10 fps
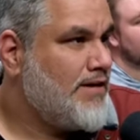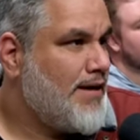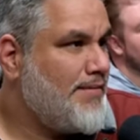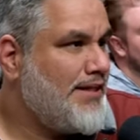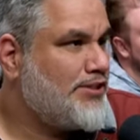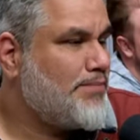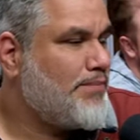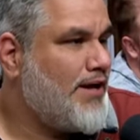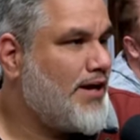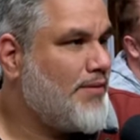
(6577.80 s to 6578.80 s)
I mean, they just
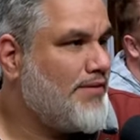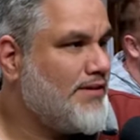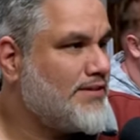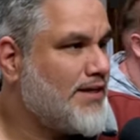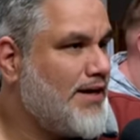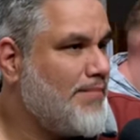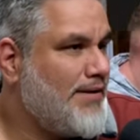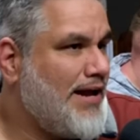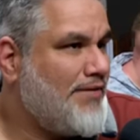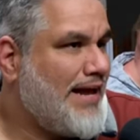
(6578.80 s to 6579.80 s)
block with this guy, but
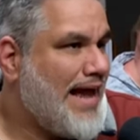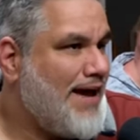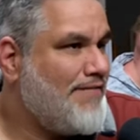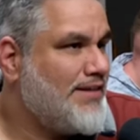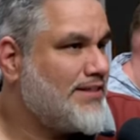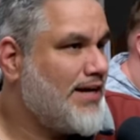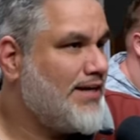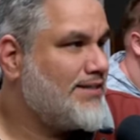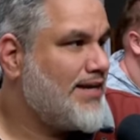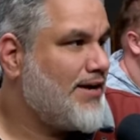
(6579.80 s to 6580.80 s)
now they have this guy to
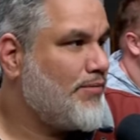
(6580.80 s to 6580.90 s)
sack